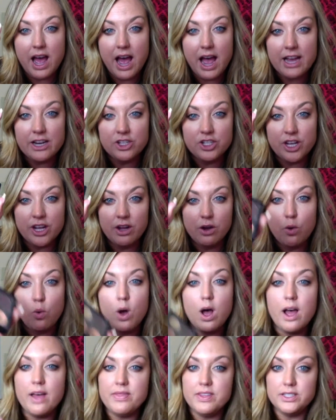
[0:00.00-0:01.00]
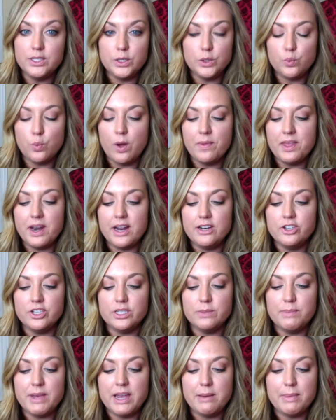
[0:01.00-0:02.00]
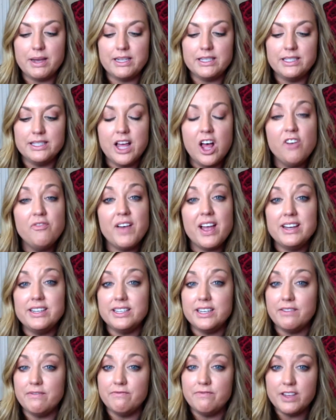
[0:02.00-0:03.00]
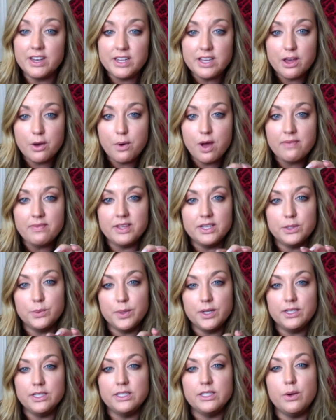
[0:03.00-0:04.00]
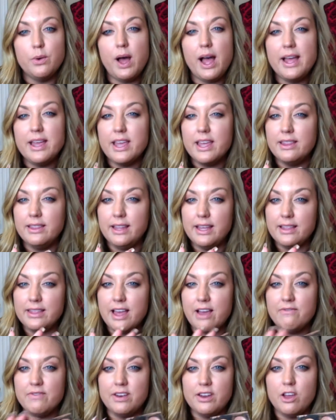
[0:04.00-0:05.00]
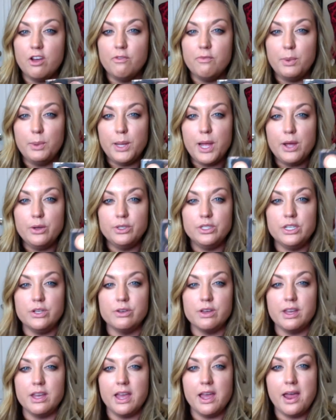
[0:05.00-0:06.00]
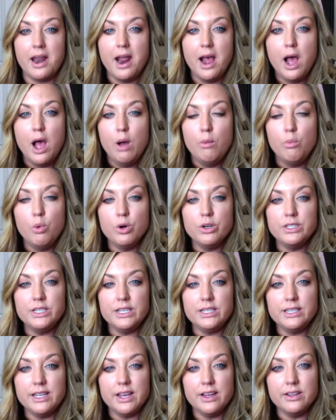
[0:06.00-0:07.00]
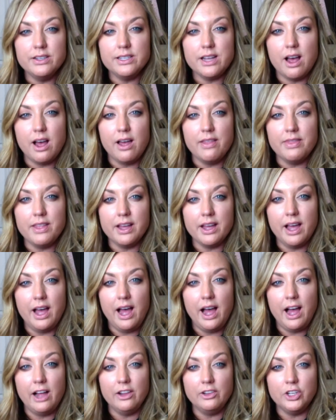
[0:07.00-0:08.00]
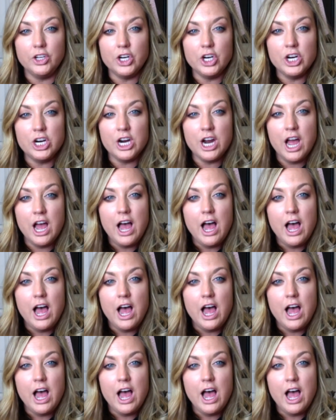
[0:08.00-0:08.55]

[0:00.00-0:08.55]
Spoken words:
eyeshadow quad. This is one that I just made myself. I did a video on this one, so I can link that video below so you can get more details on the color.